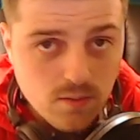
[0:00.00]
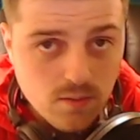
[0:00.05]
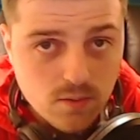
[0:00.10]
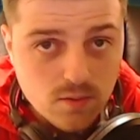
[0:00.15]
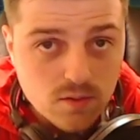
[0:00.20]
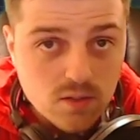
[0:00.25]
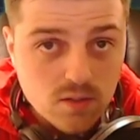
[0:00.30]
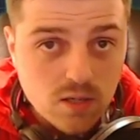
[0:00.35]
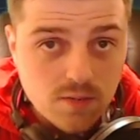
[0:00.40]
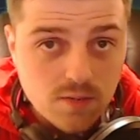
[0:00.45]

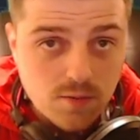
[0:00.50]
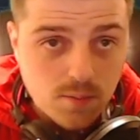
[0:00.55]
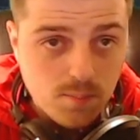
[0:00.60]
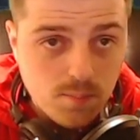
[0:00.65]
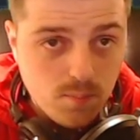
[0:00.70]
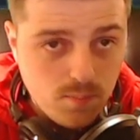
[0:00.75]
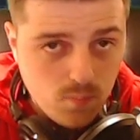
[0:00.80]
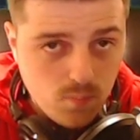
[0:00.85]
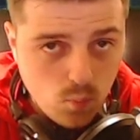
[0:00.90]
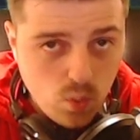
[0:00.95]
who's kind of a
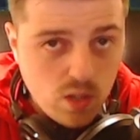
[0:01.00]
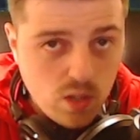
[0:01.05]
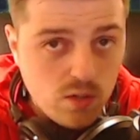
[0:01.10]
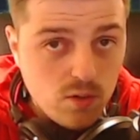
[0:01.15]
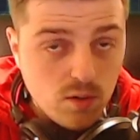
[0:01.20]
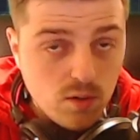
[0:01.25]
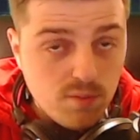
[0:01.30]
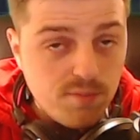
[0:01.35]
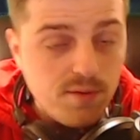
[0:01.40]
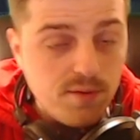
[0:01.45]

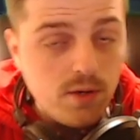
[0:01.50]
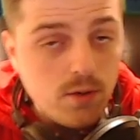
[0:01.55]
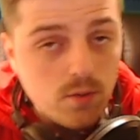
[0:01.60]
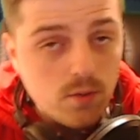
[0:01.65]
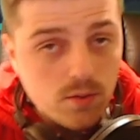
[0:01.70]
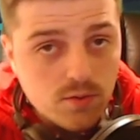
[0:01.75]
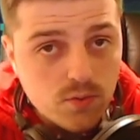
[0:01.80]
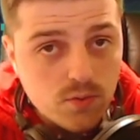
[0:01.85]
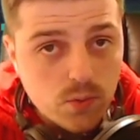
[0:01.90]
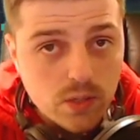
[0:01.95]
well-known figure
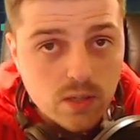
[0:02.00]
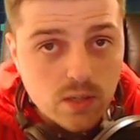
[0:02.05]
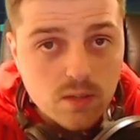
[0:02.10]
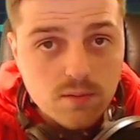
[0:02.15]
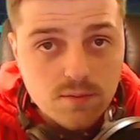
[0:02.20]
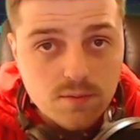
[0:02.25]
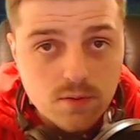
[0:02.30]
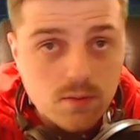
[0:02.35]
on Twitter for